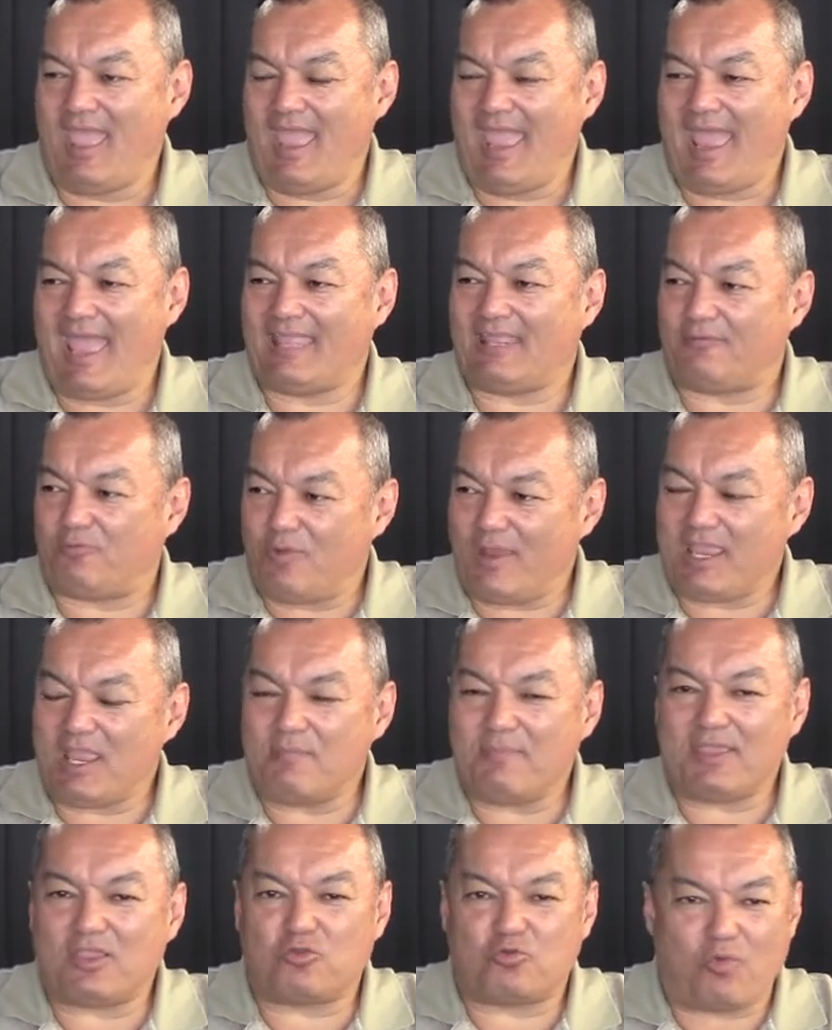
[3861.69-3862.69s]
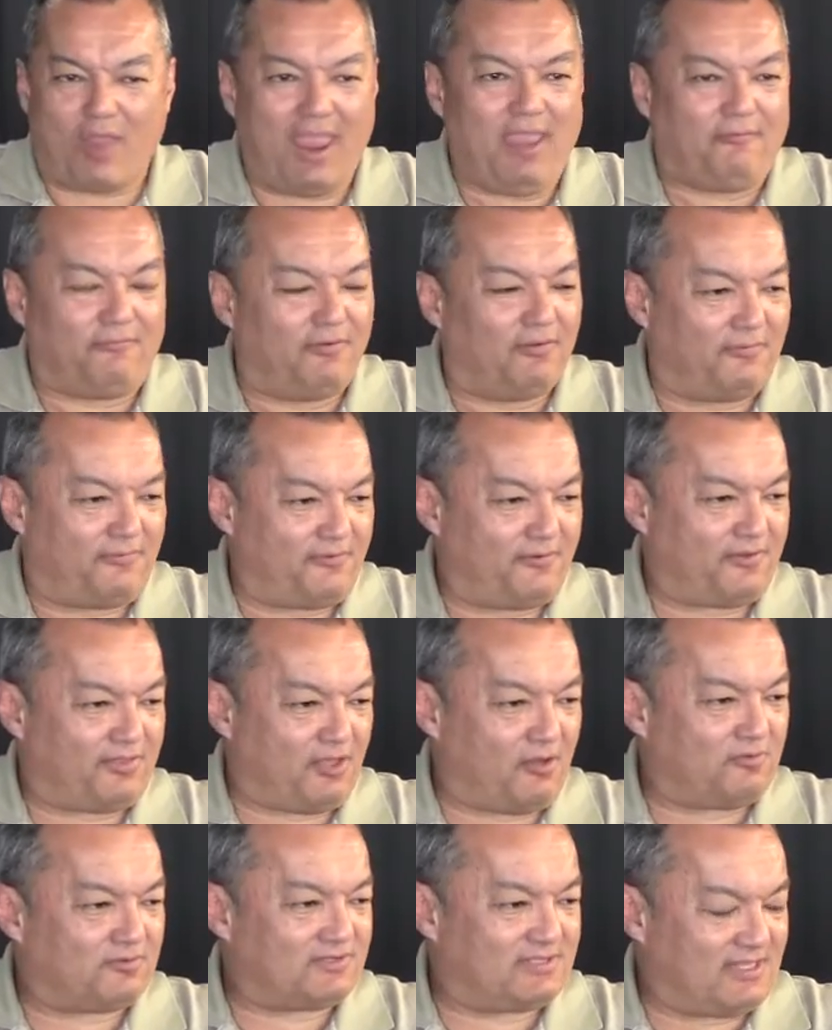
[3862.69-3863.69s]
And if we can be grateful for
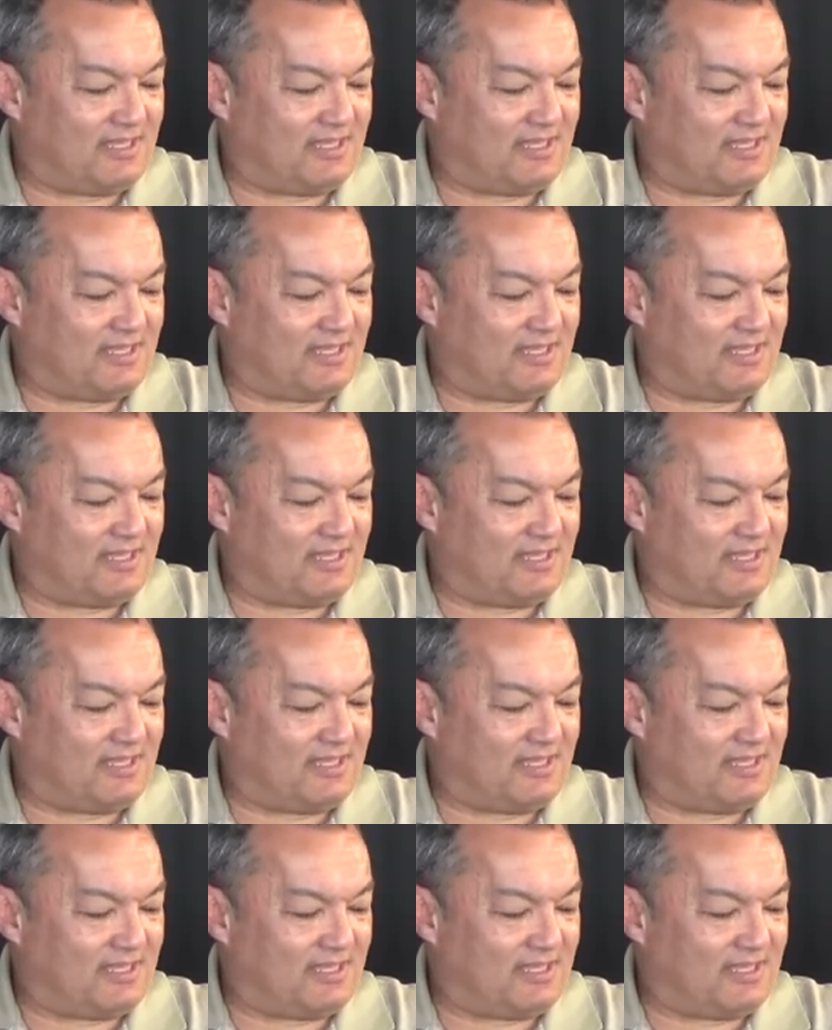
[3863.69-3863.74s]
those